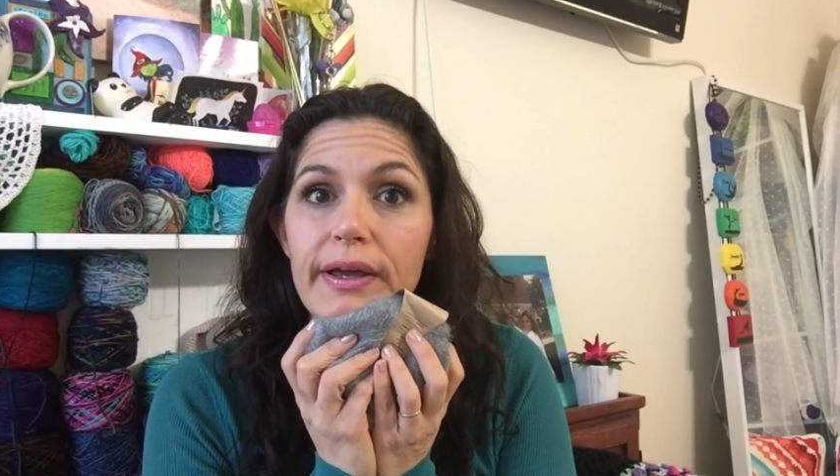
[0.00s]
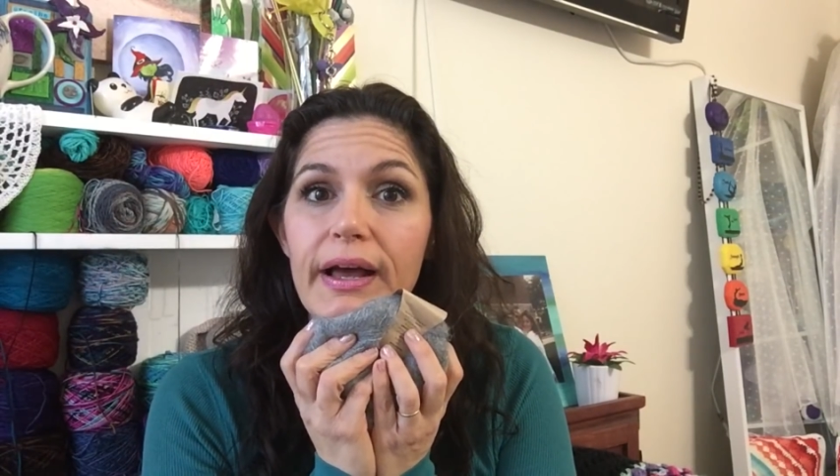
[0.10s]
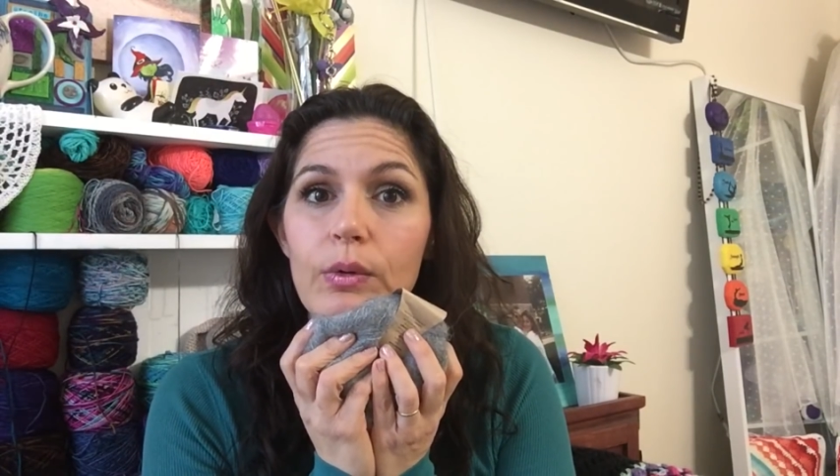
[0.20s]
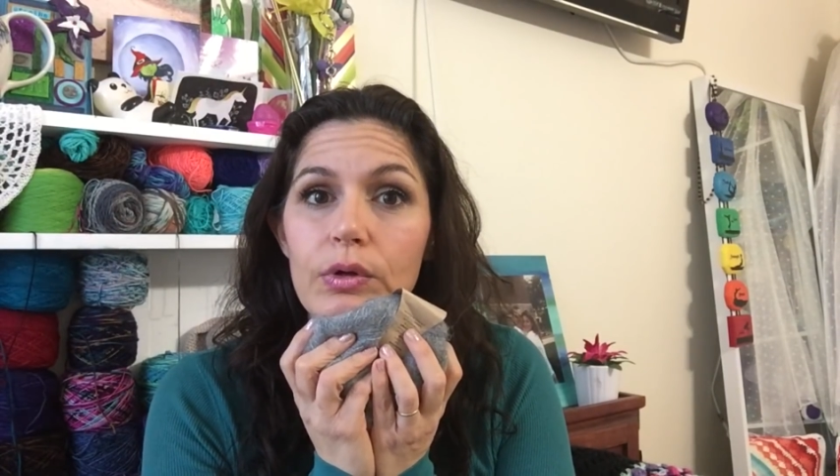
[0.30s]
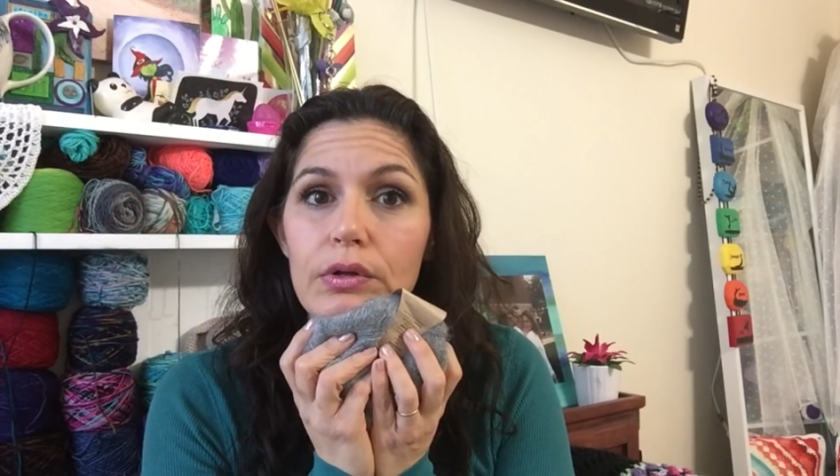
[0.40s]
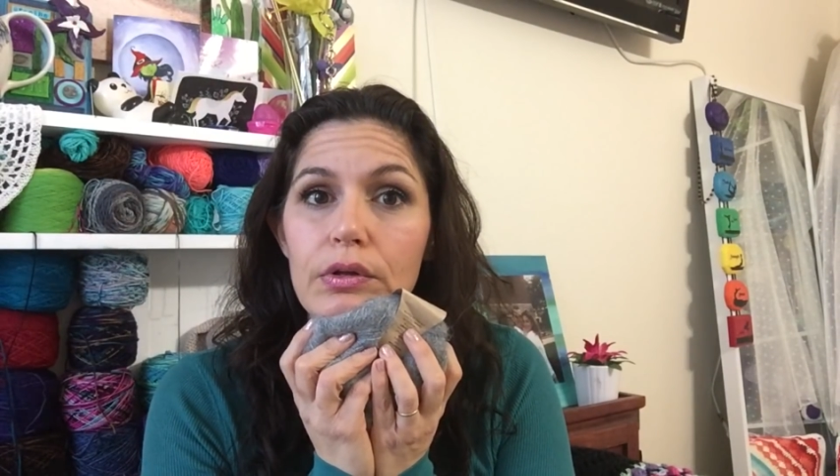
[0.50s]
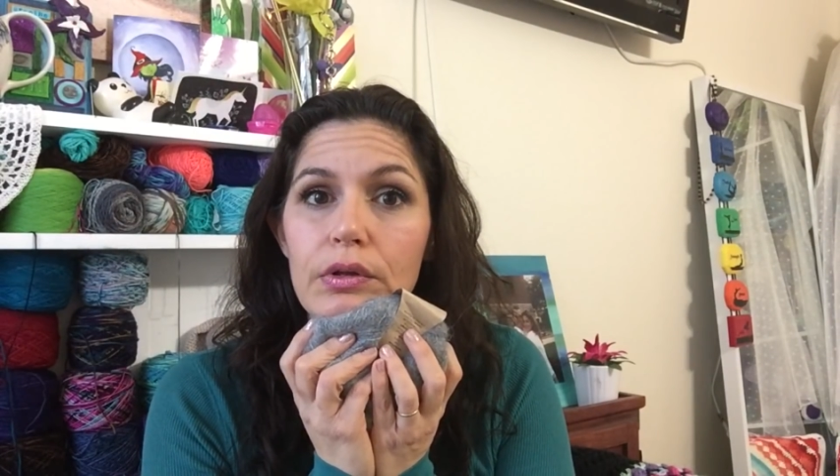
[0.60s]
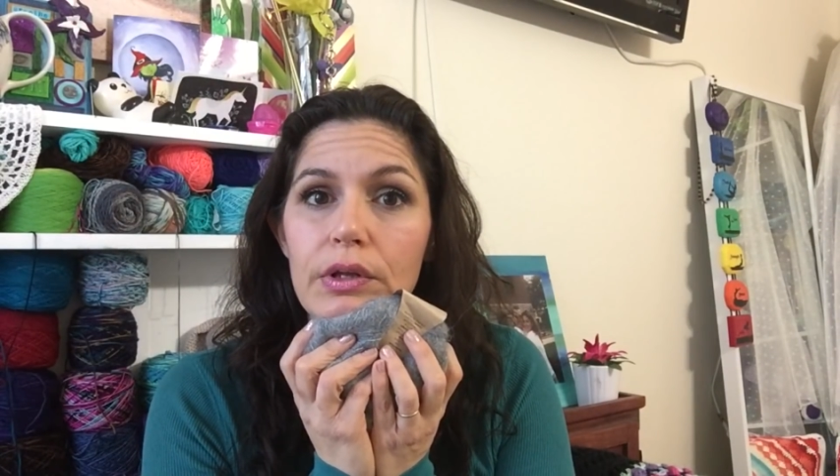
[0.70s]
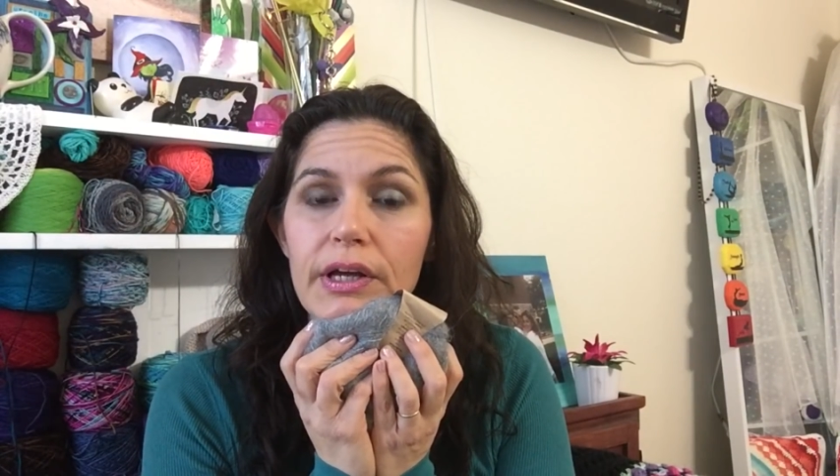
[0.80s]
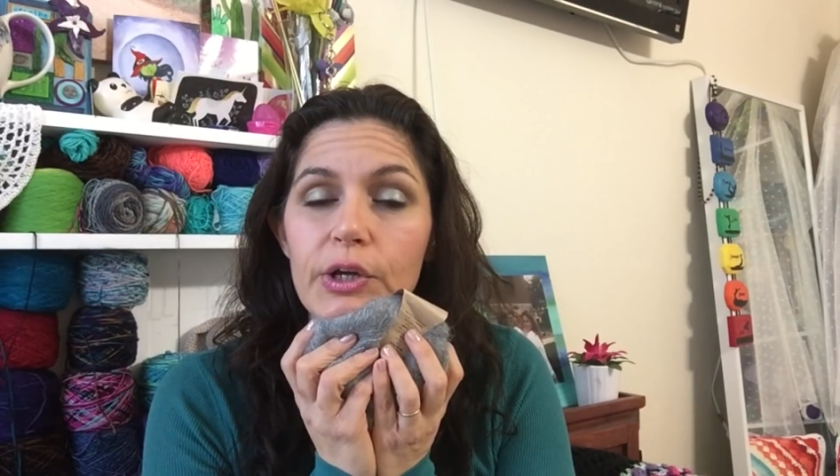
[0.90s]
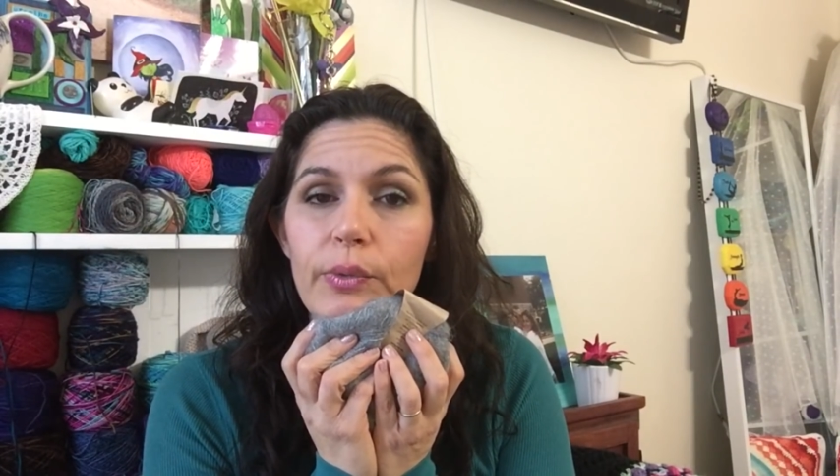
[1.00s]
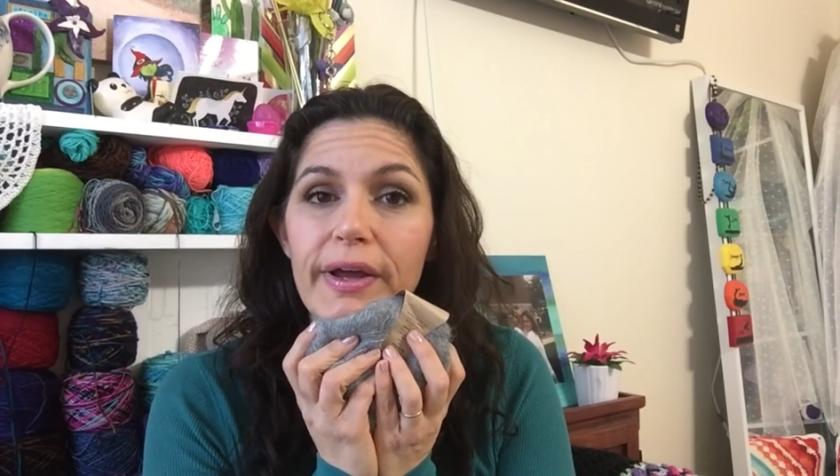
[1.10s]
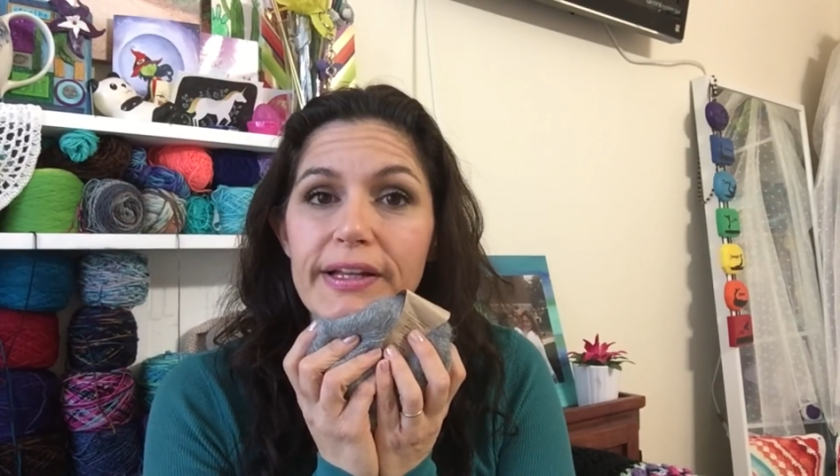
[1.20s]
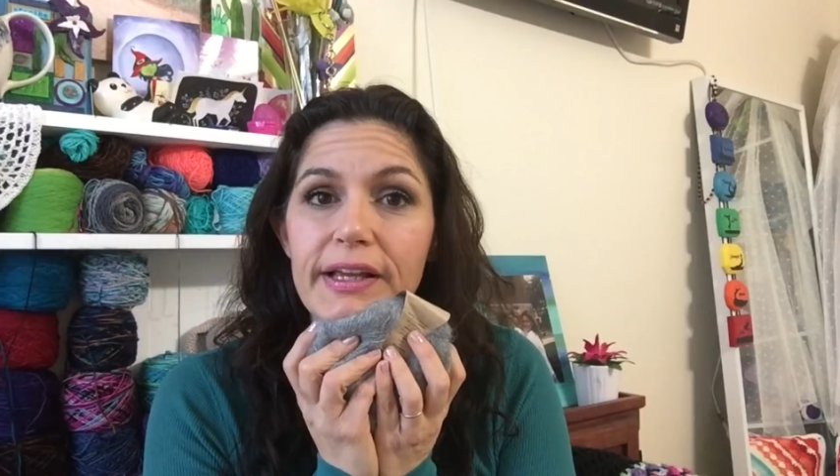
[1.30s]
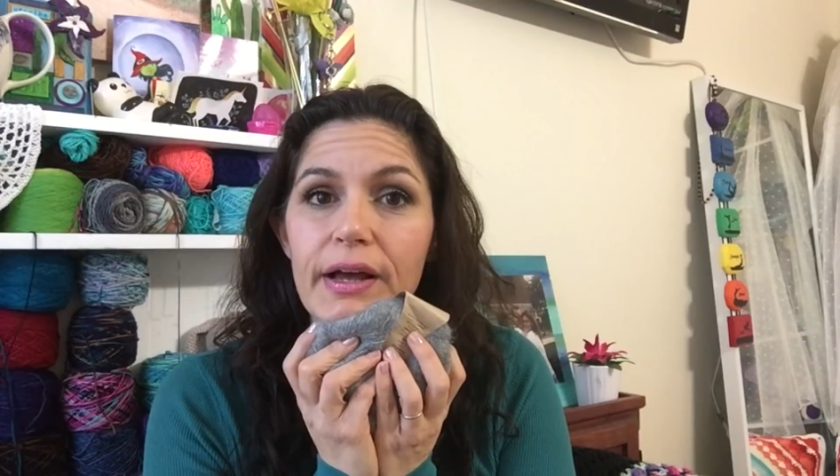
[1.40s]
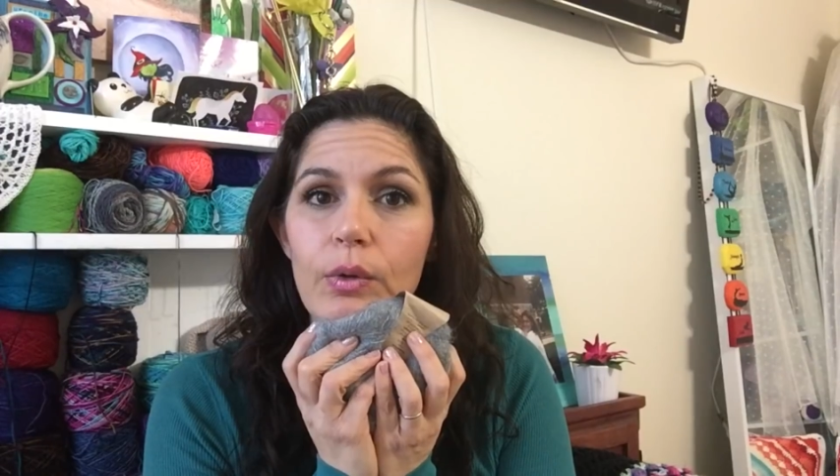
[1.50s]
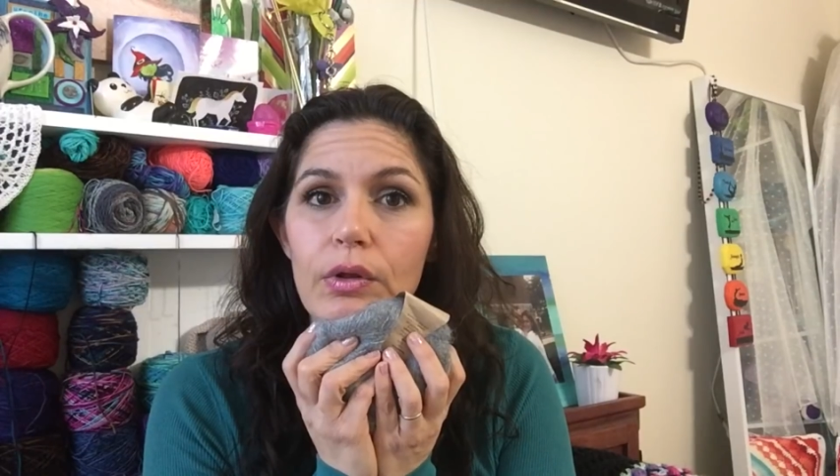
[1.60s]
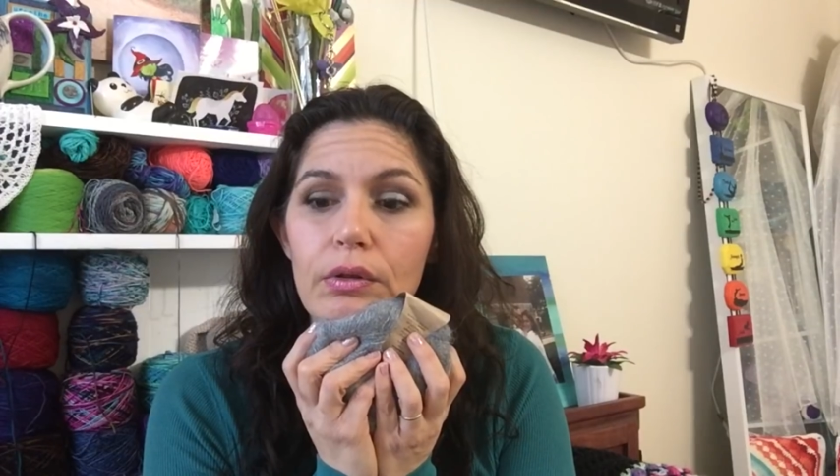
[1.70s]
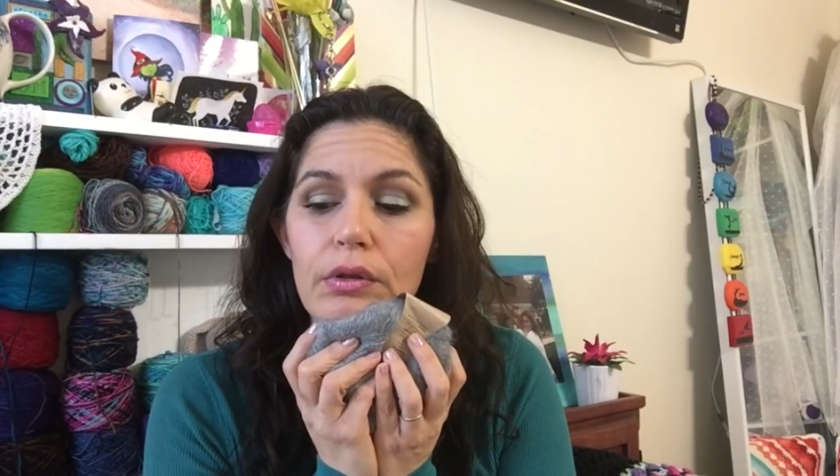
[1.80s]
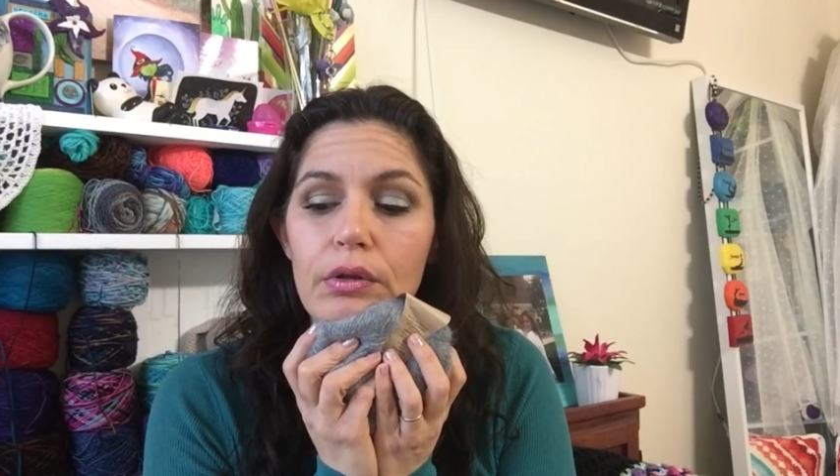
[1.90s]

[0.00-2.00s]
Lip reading: cowl, a granny cowl.